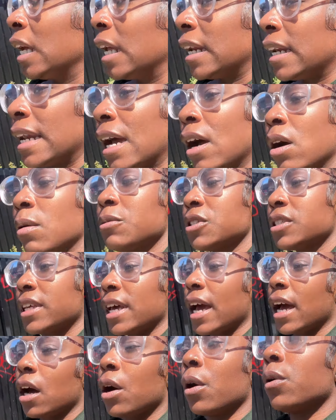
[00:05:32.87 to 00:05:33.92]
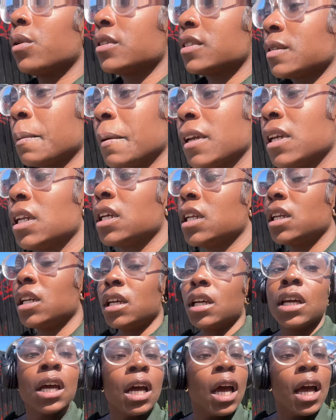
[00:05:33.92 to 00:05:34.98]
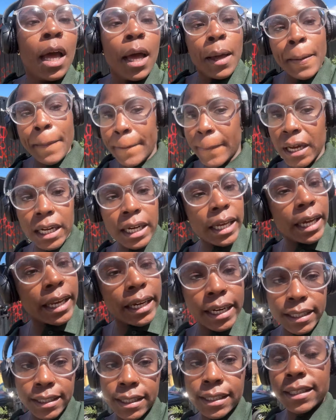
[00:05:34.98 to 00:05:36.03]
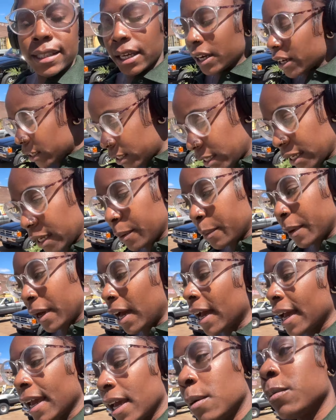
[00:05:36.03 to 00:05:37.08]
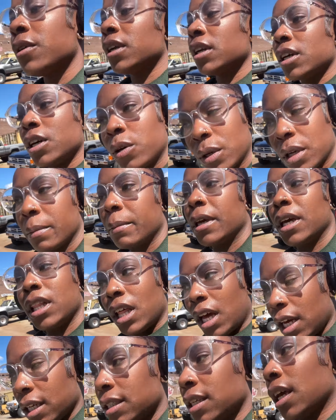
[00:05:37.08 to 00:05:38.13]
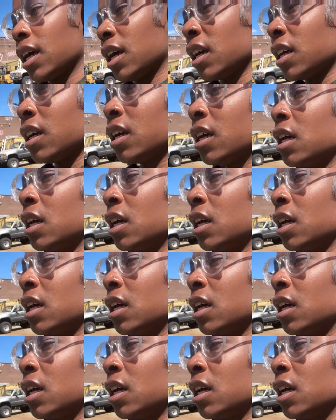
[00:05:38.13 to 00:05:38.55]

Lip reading: Now I'm just out spending money unnecessarily, but I am gonna go get me a latte